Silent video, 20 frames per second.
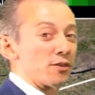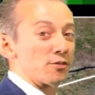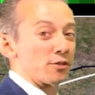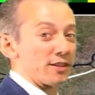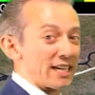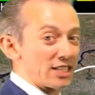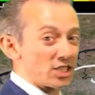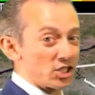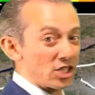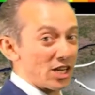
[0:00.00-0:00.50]
cover.
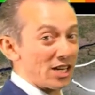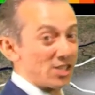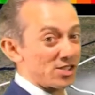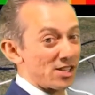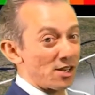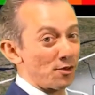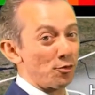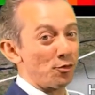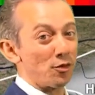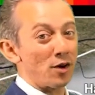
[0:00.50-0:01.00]
That
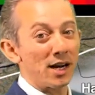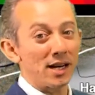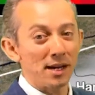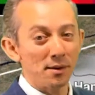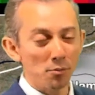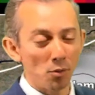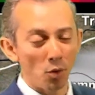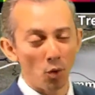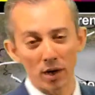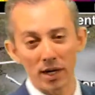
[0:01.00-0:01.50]
changes on Friday
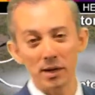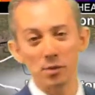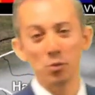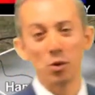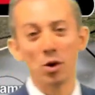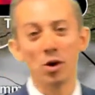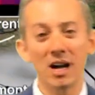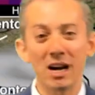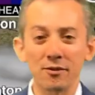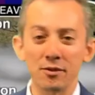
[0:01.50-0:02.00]
morning.
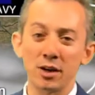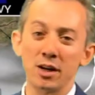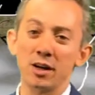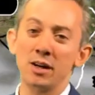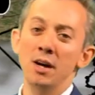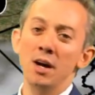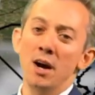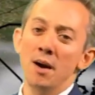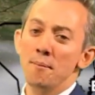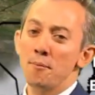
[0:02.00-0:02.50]
We'll have
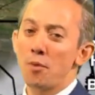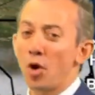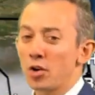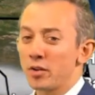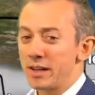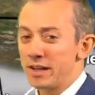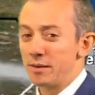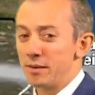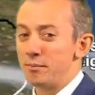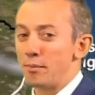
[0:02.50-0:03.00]
a
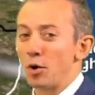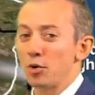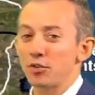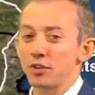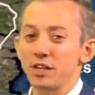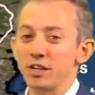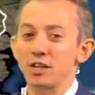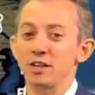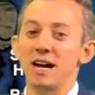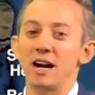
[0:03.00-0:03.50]
partly to
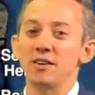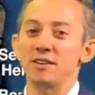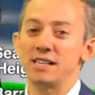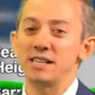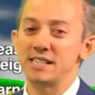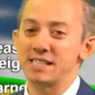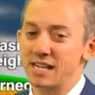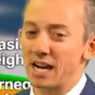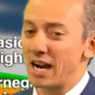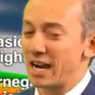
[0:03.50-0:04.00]
mostly
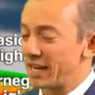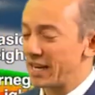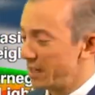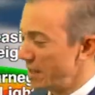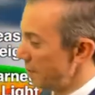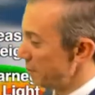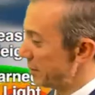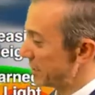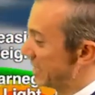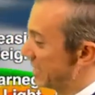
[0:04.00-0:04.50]
cloudy sky.
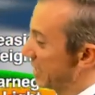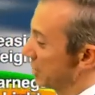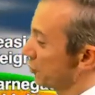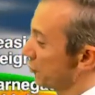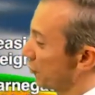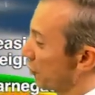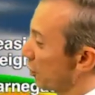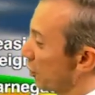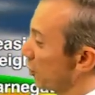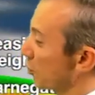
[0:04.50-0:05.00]

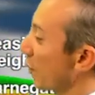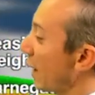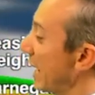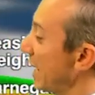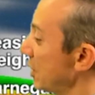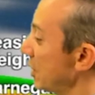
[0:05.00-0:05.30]
Potential for a